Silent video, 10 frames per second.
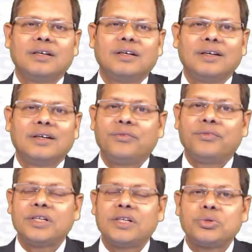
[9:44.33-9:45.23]
if it
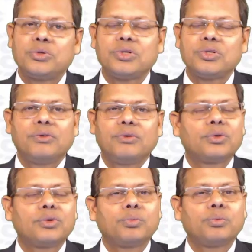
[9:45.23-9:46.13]
is used
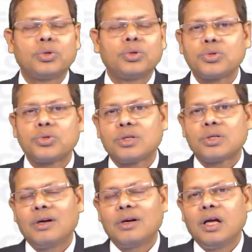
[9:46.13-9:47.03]
to produce
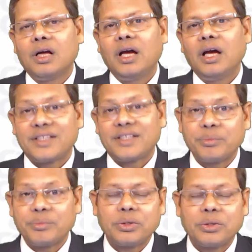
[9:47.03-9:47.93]

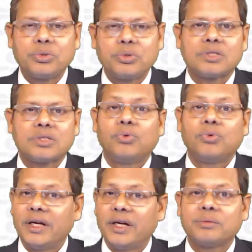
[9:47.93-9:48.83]
exempted goods. Fully
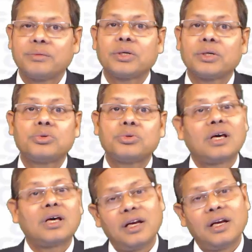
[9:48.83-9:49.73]
exempted goods are
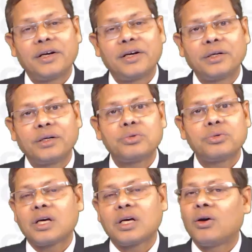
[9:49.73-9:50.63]
nil rated goods or
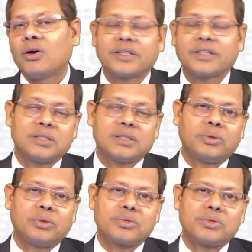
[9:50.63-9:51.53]
non-accessible
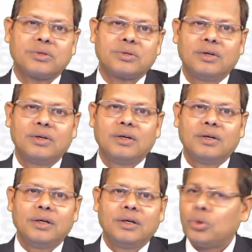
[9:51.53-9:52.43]
goods.
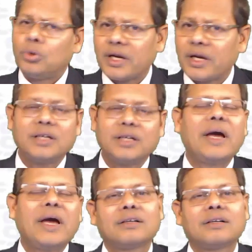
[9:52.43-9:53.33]
You don't get it
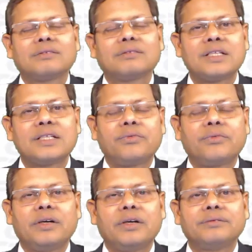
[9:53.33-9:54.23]
back as
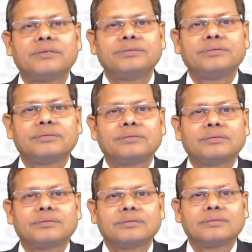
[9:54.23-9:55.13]
refund.
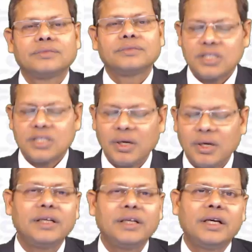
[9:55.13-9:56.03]
Similarly
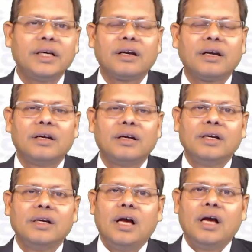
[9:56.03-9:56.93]
here,
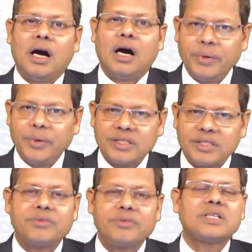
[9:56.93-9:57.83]
RBI
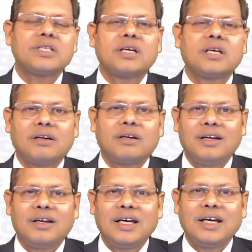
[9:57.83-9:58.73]
services are
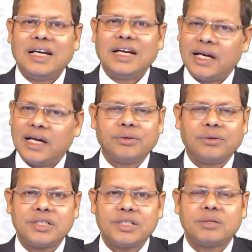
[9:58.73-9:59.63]
negative
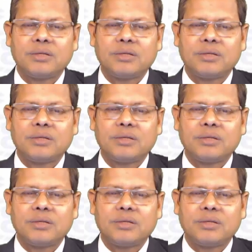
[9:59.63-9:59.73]
list, but